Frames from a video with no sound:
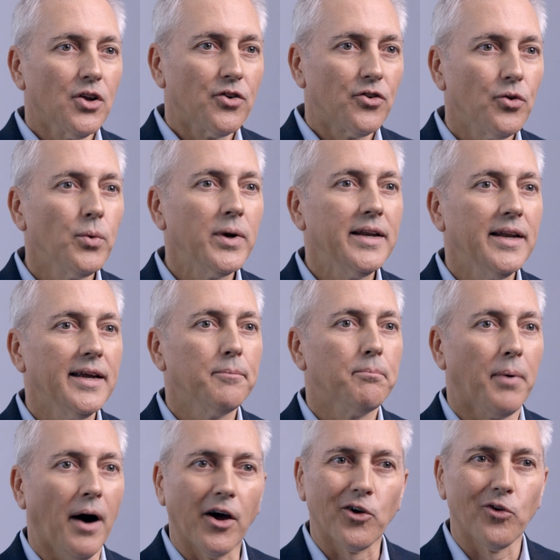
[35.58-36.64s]
Do we need
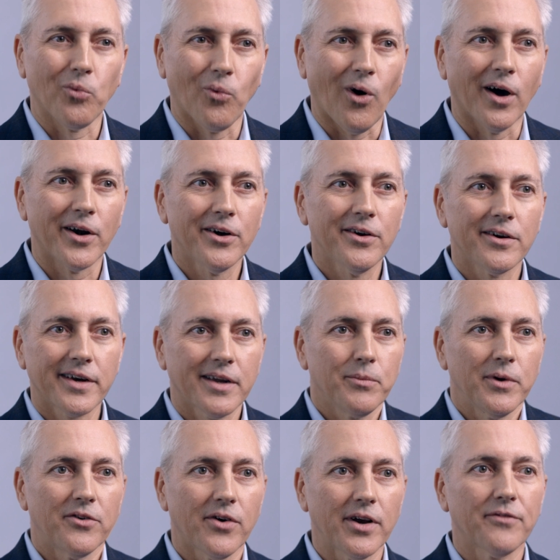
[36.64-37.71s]
bottled water, or can
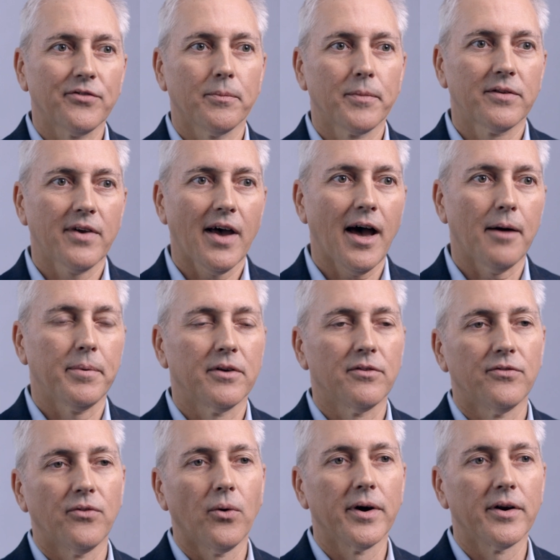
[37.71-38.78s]
we drink from the tap and
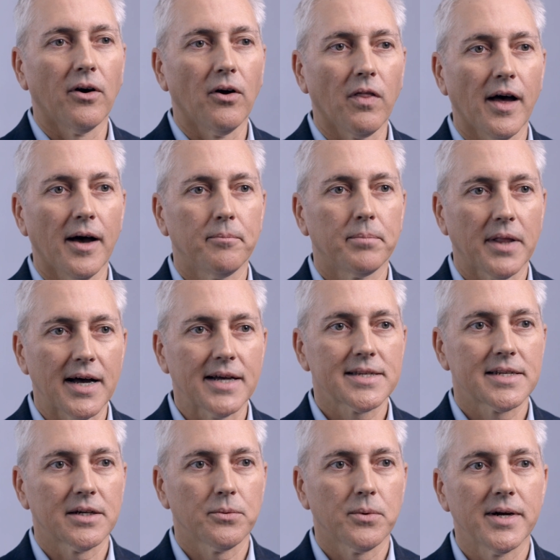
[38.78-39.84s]
avoid all that
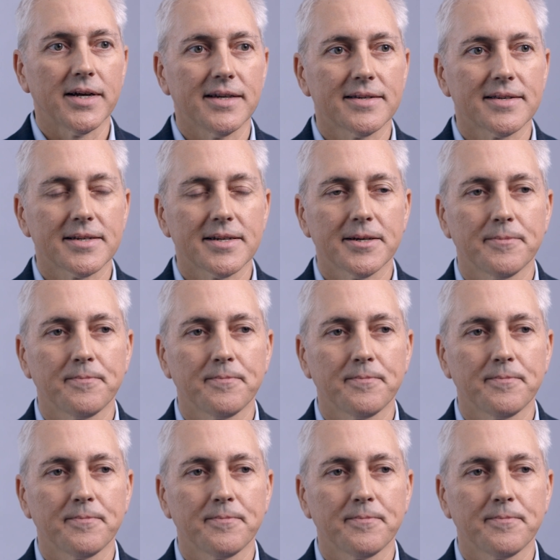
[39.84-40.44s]
plastic waste?